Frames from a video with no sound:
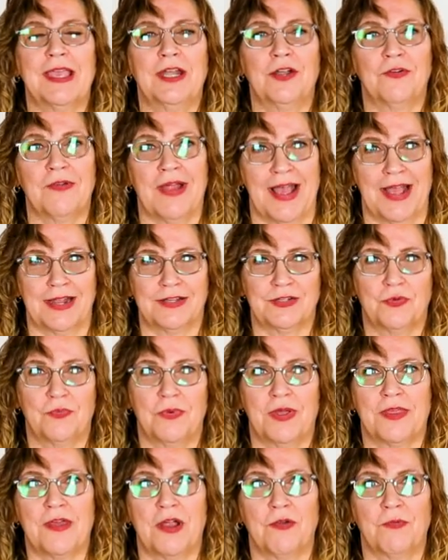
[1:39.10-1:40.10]
interact
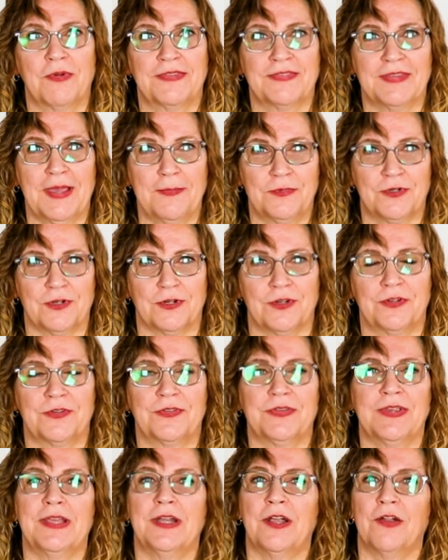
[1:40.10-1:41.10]
with our
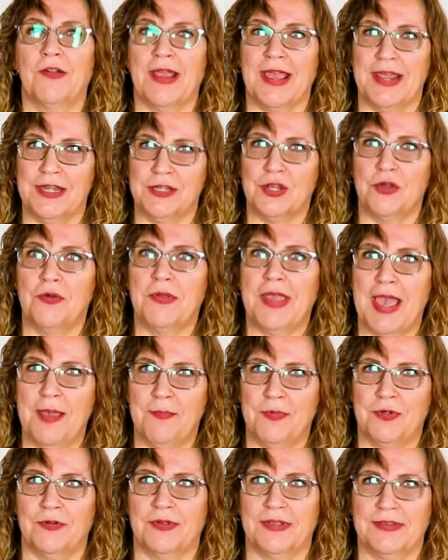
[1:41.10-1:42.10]
receptors in our
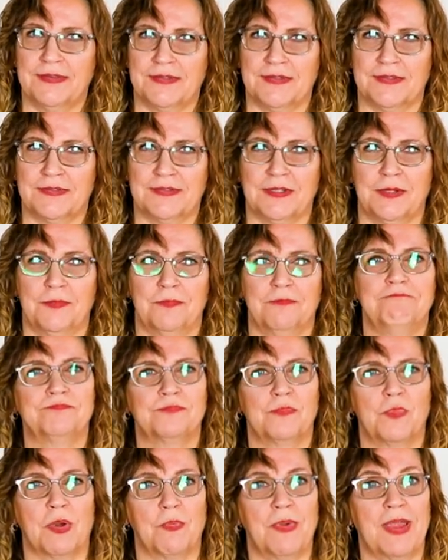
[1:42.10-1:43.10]
endocannabinoid system,
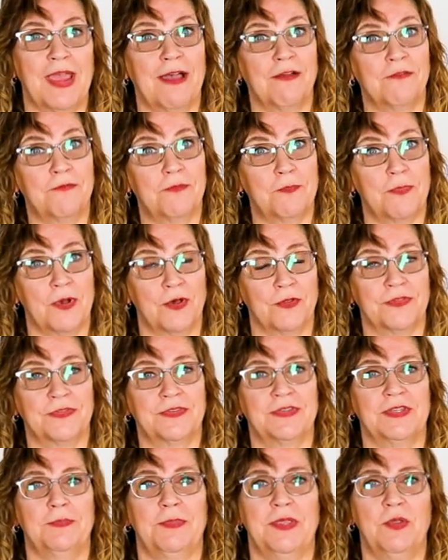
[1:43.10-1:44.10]
where we have both
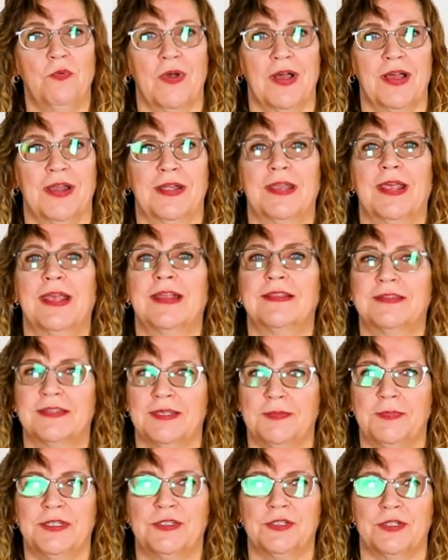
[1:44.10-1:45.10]
CB1 and
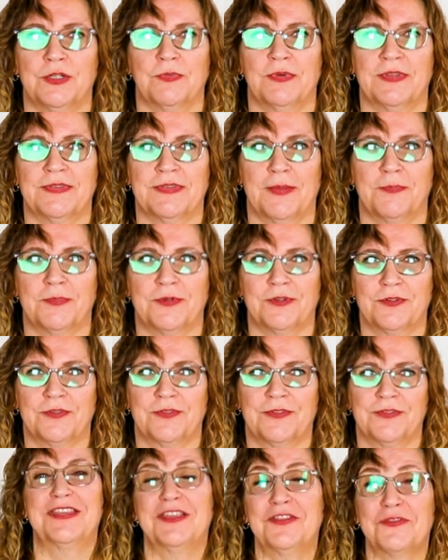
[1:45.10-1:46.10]
CB2
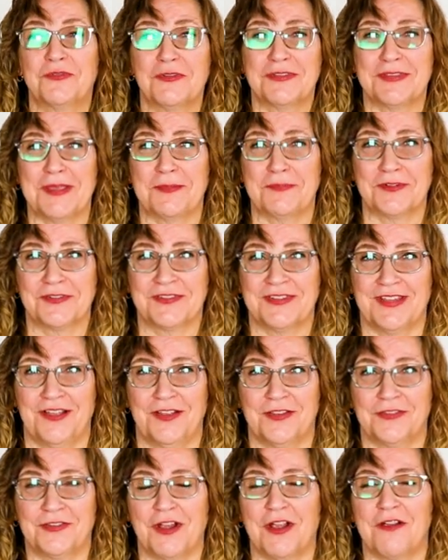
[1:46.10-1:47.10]
receptors. These receptor
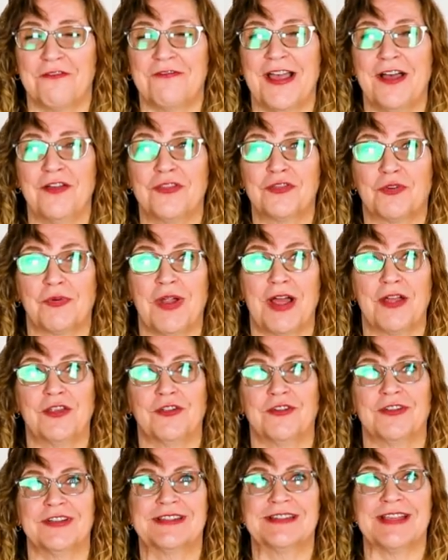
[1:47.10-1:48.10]
cells are found throughout
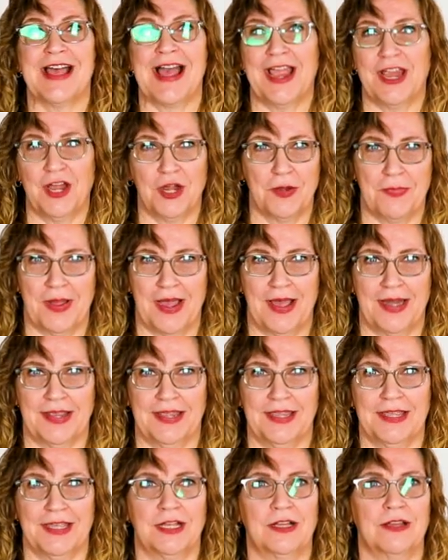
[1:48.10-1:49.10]
your entire
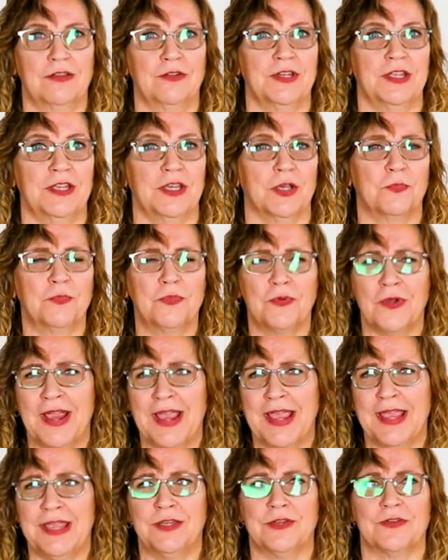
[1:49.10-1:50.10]
body, including your
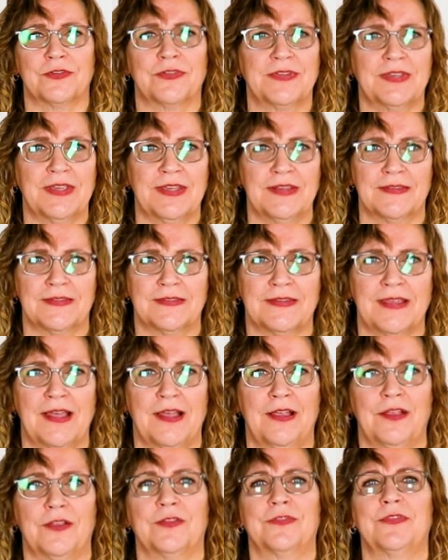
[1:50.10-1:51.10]
brain, your skin
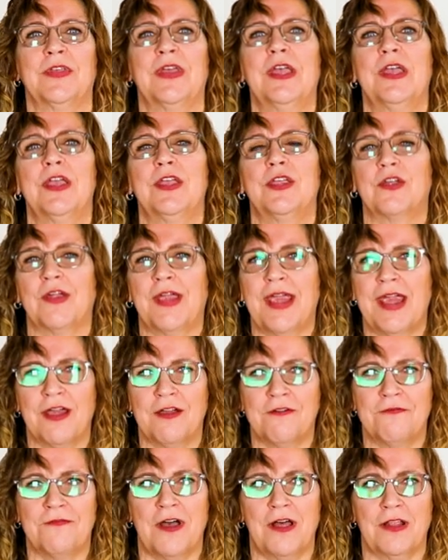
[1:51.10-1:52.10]
cells, your
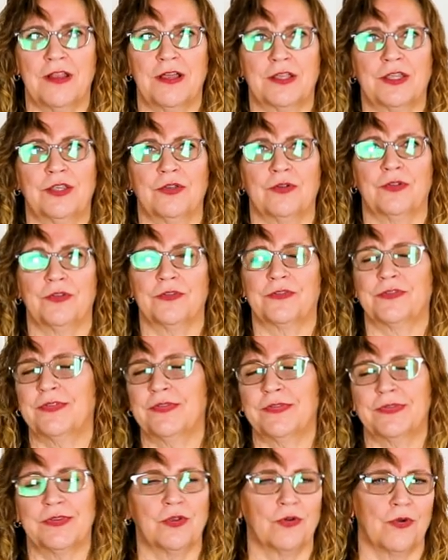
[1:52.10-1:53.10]
hair
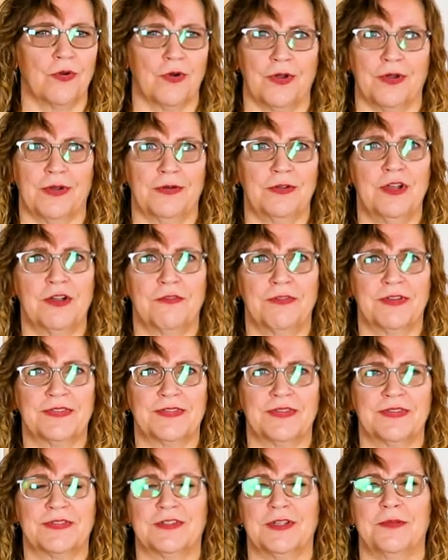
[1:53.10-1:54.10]
follicles, your nervous
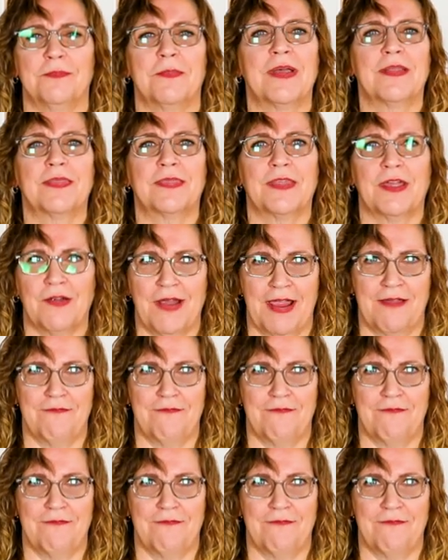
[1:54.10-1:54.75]
system, they're